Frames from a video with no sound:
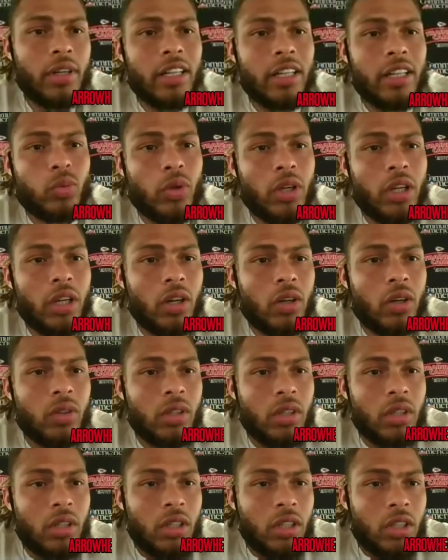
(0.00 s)
as well,
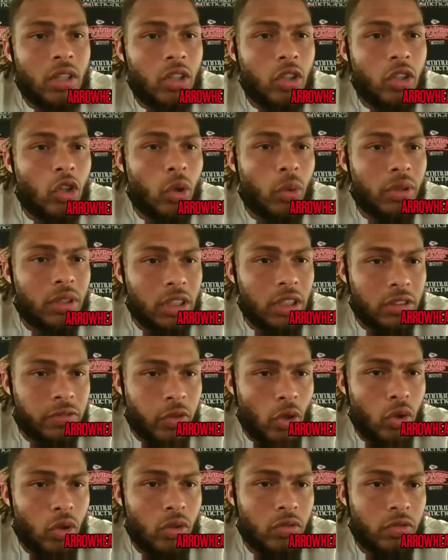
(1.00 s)
you know, with this
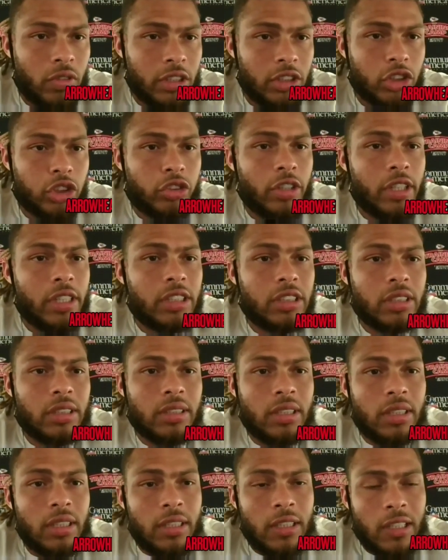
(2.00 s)
voter registration.
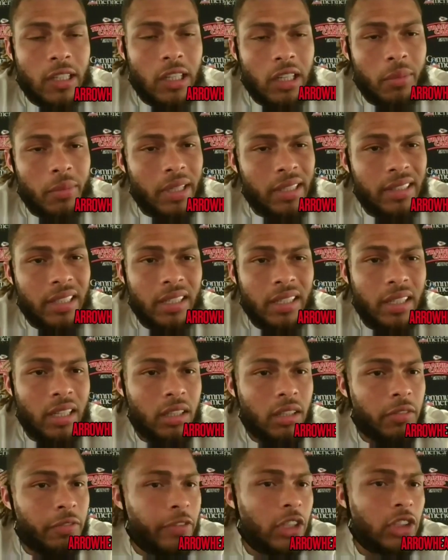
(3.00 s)
Um, and then
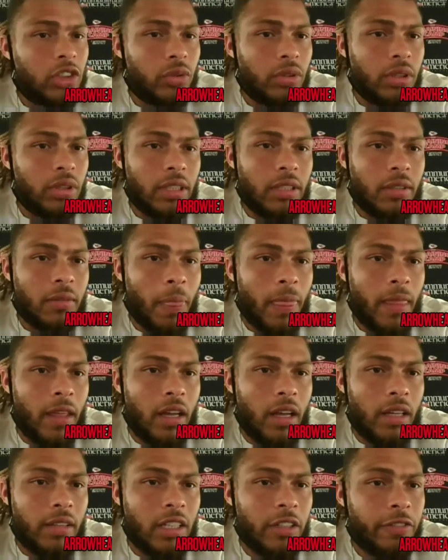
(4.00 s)
individually,
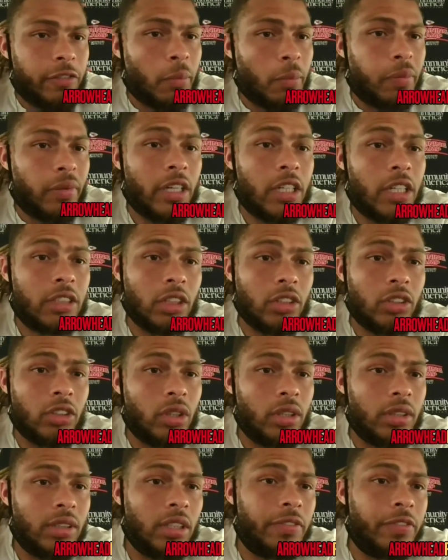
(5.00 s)
uh, different players are
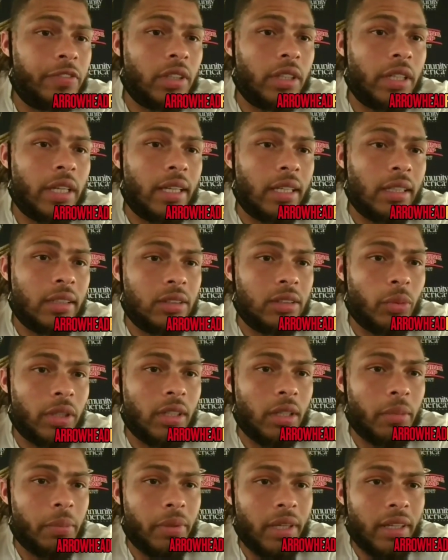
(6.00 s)
doing different things,
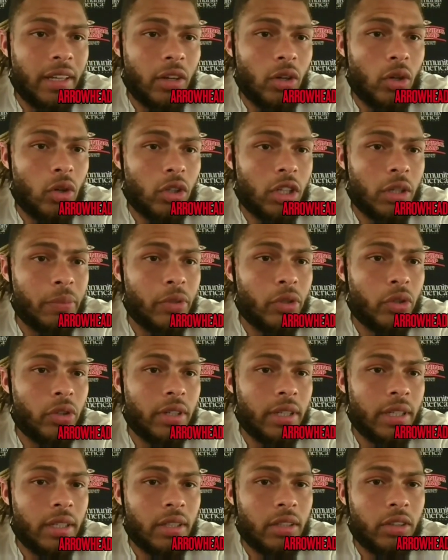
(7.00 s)
whether it be in their own
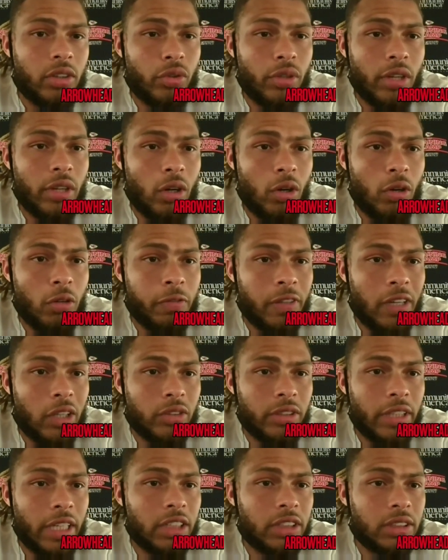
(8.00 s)
community, through their own
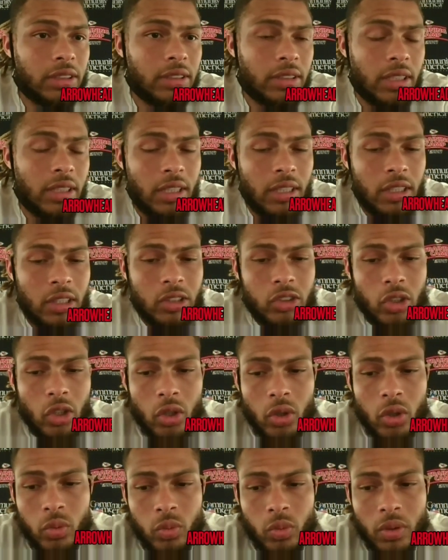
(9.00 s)
foundation.
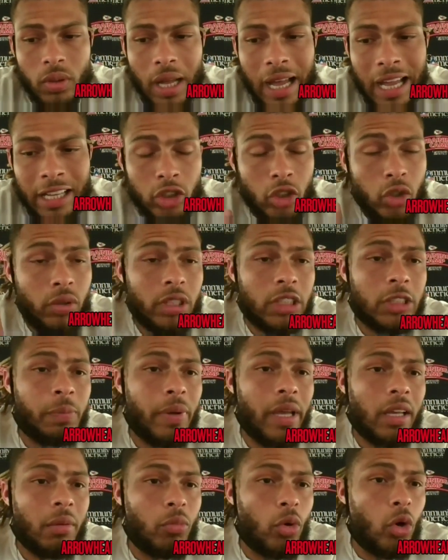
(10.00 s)
So I do
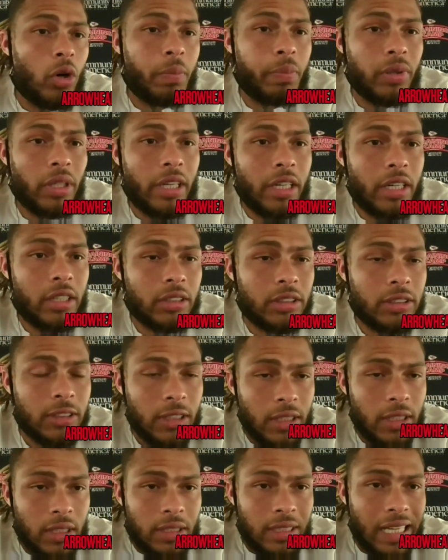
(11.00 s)
expect more players,
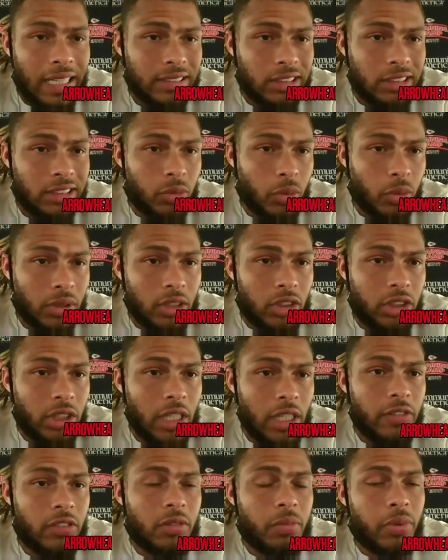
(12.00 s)
not just with the
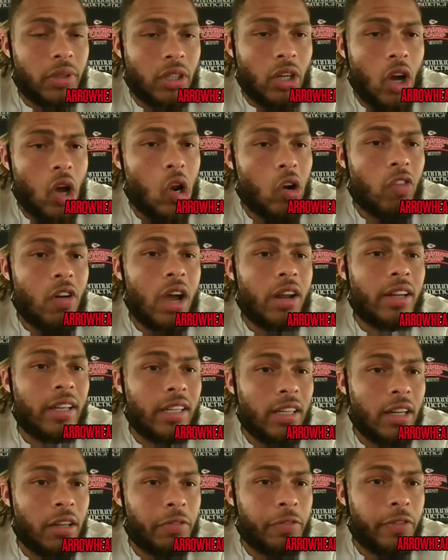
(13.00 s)
Chiefs, but all around the
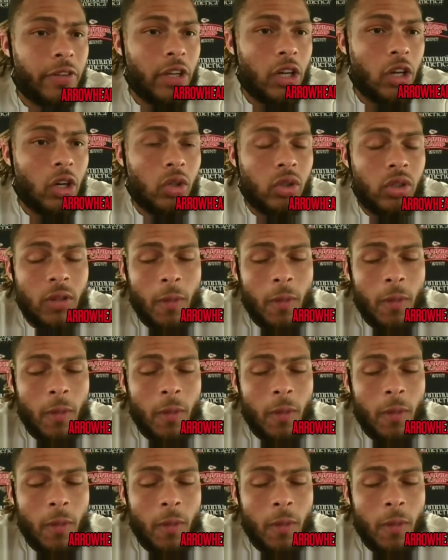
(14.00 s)
NFL,